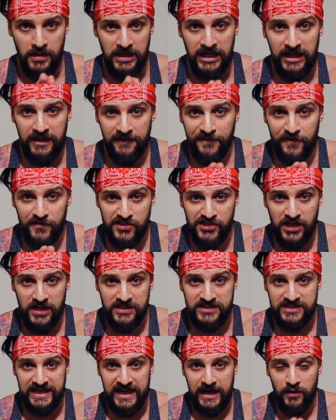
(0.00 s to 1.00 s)
If you're
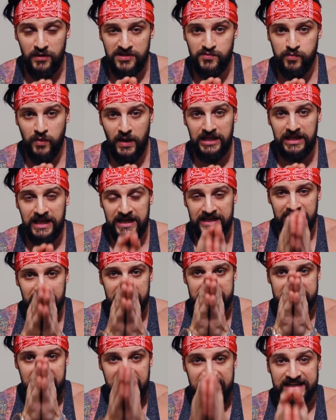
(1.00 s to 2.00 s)
starting out as well, I'd
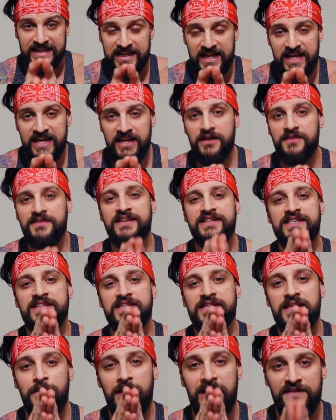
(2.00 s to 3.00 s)
like to add in here, this
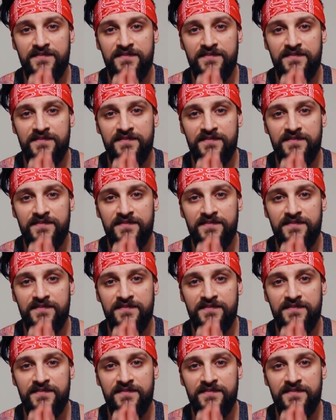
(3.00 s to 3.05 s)
is my